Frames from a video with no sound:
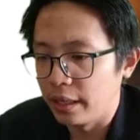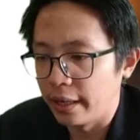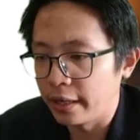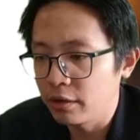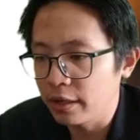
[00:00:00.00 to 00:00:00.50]

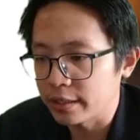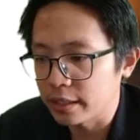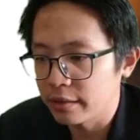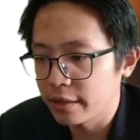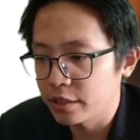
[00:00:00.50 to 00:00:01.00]
angular
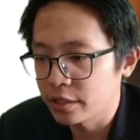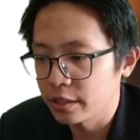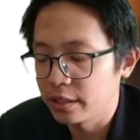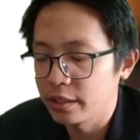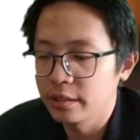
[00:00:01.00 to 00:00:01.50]

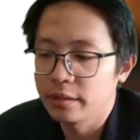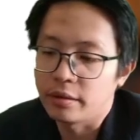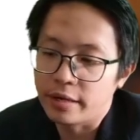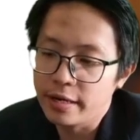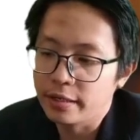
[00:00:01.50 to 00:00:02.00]
acceleration.
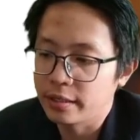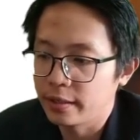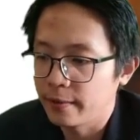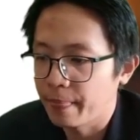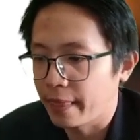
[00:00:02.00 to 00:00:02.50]
All right.
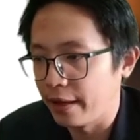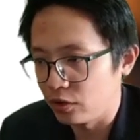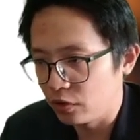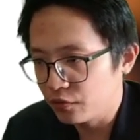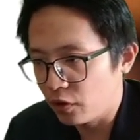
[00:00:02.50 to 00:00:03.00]

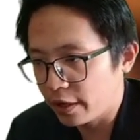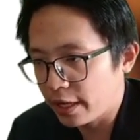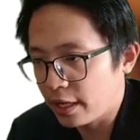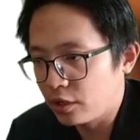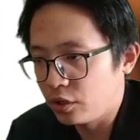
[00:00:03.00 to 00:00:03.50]
Don't
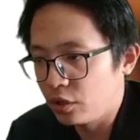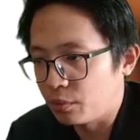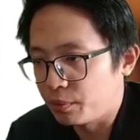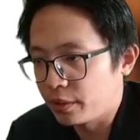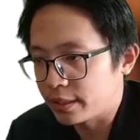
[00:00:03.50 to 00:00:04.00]
forget you need
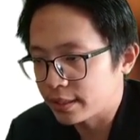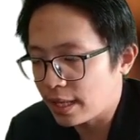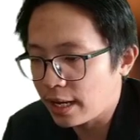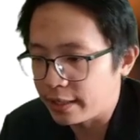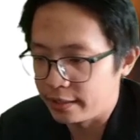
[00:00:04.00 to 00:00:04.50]
to put the
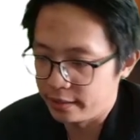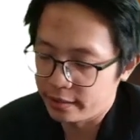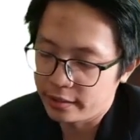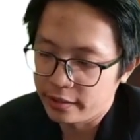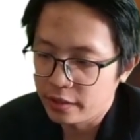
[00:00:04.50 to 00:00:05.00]
sign.
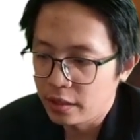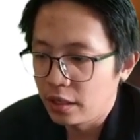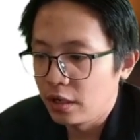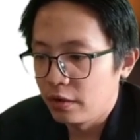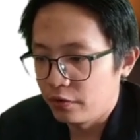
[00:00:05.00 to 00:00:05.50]

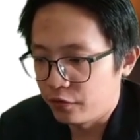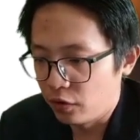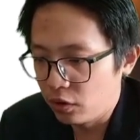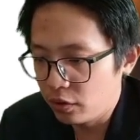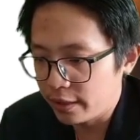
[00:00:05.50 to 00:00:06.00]

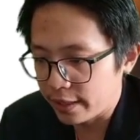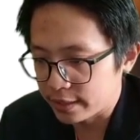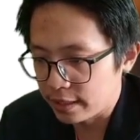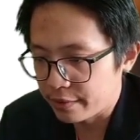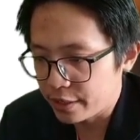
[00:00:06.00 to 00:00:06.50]
Follow the
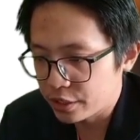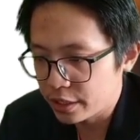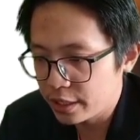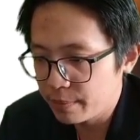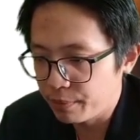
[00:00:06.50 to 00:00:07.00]

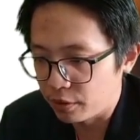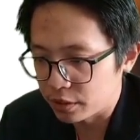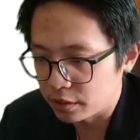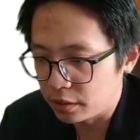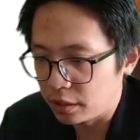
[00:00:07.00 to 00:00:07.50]
acceleration
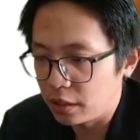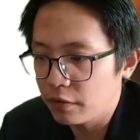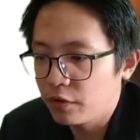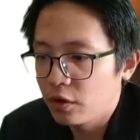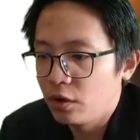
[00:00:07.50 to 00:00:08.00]

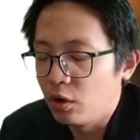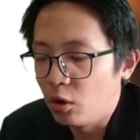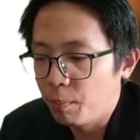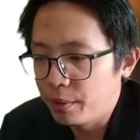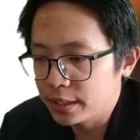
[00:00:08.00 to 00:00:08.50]
positive,
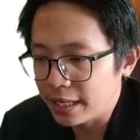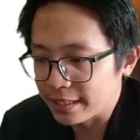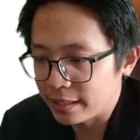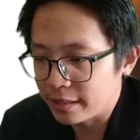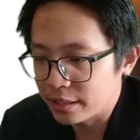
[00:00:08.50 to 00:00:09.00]
opposite
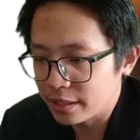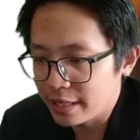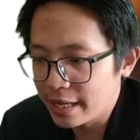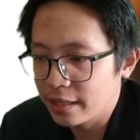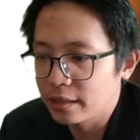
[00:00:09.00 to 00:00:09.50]
acceleration
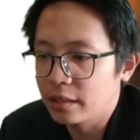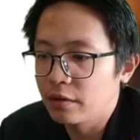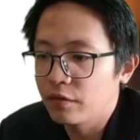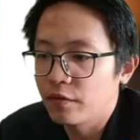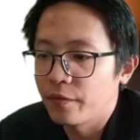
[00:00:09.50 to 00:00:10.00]

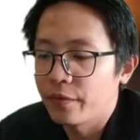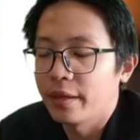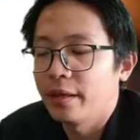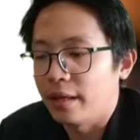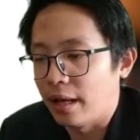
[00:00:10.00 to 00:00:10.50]
negative.
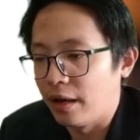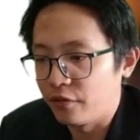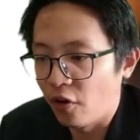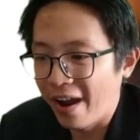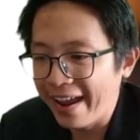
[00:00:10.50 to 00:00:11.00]

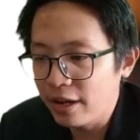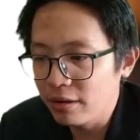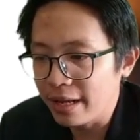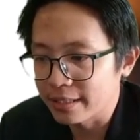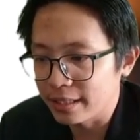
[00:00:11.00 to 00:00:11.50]
For
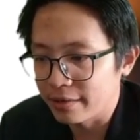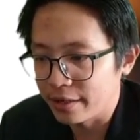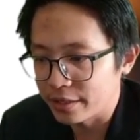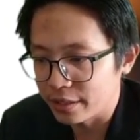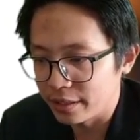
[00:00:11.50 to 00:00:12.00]
angular
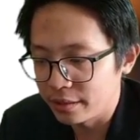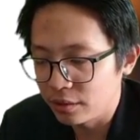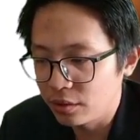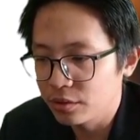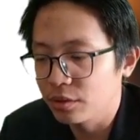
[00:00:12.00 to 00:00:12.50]
acceleration
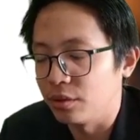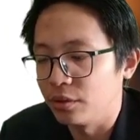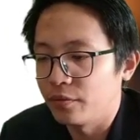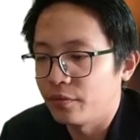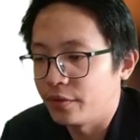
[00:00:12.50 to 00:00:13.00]

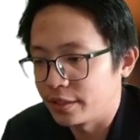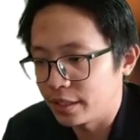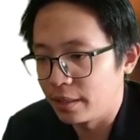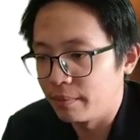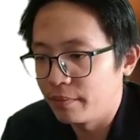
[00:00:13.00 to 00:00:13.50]
also the
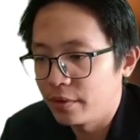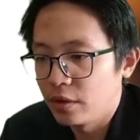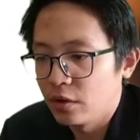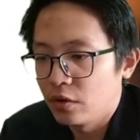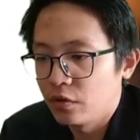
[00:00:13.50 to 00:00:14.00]
same.
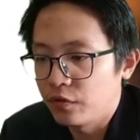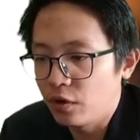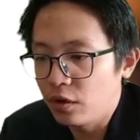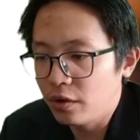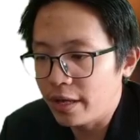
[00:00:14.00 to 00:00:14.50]

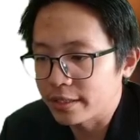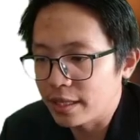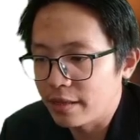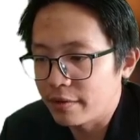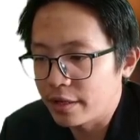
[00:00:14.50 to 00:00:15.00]
Follow
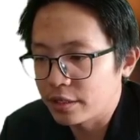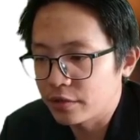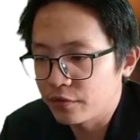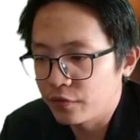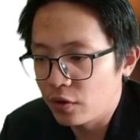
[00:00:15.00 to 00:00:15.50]
acceleration